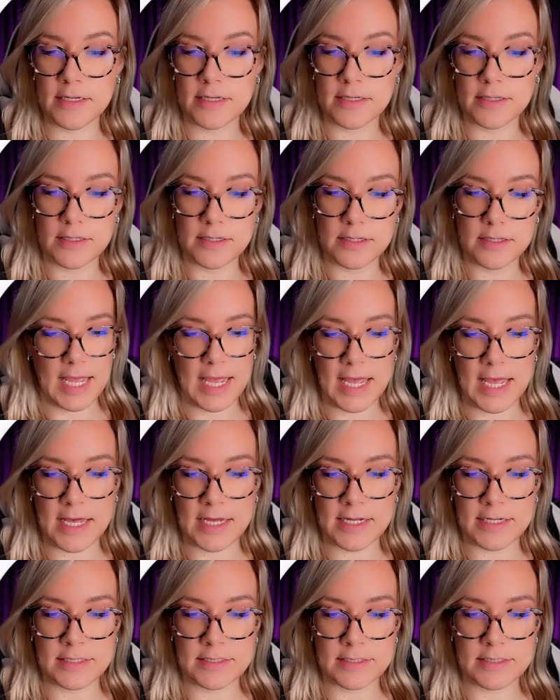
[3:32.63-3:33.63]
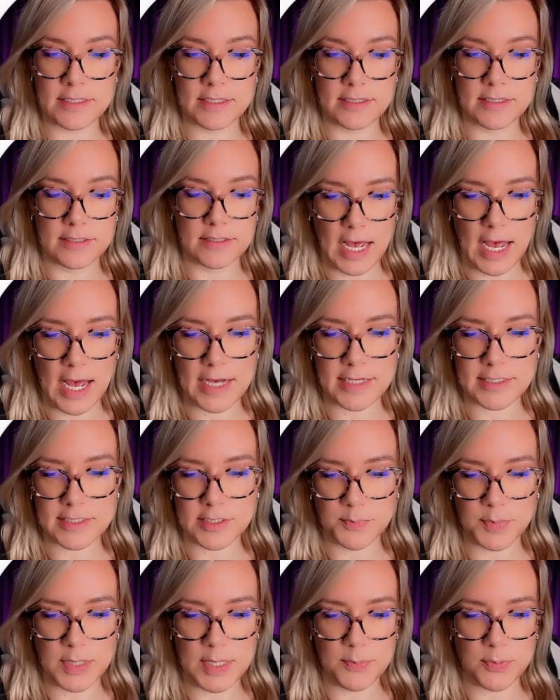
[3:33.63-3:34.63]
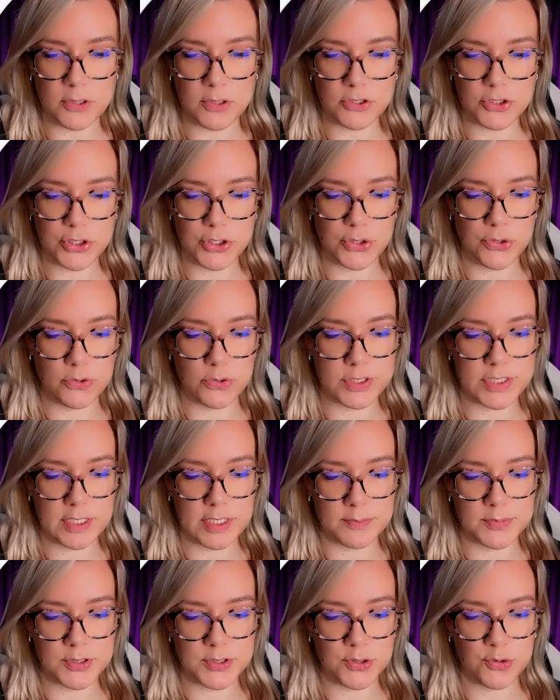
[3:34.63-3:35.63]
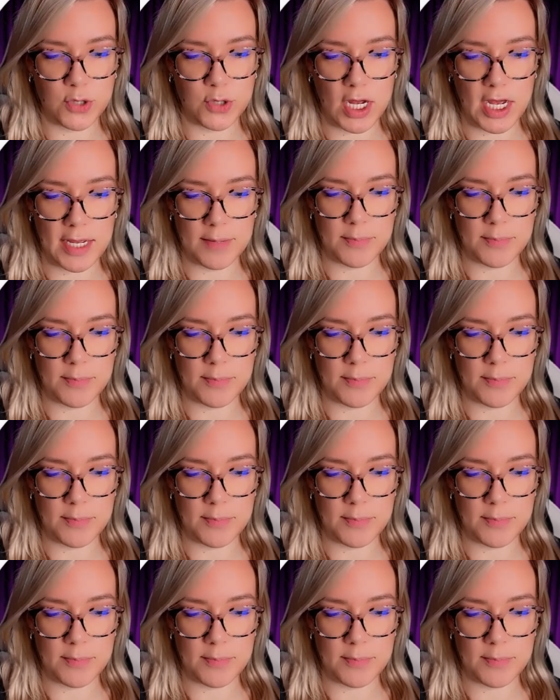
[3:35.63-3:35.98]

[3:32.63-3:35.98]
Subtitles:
and ask people to subscribe